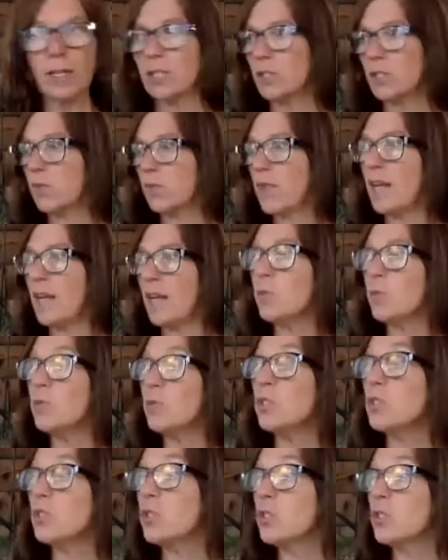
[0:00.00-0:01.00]
So that's what
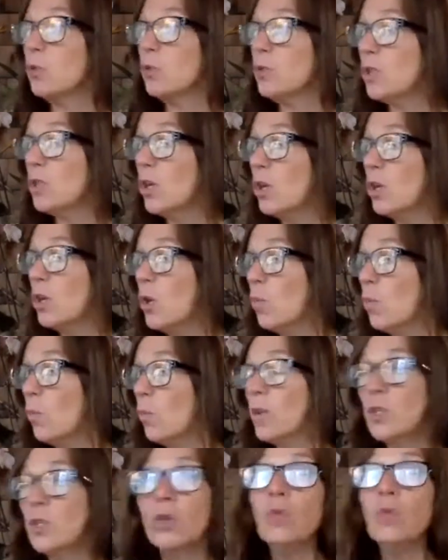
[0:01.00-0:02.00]
you use when
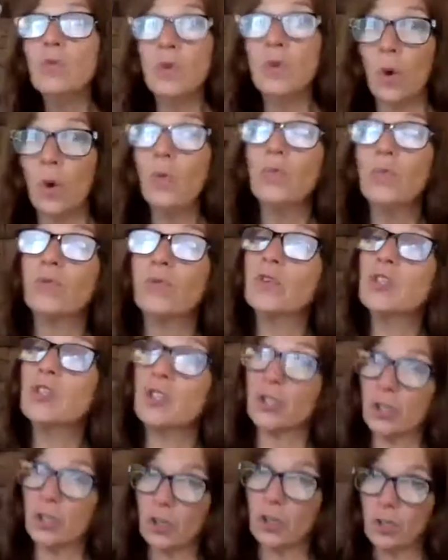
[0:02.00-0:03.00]
you know for
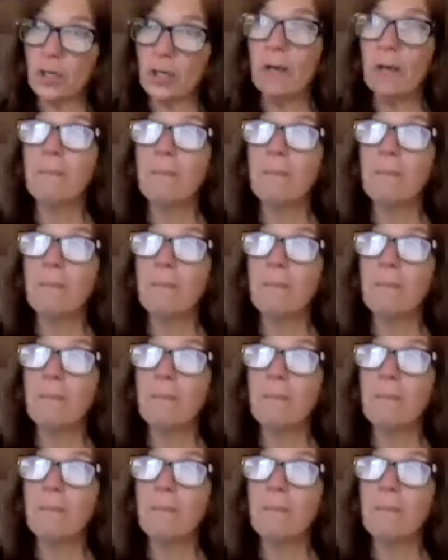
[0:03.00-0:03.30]
sure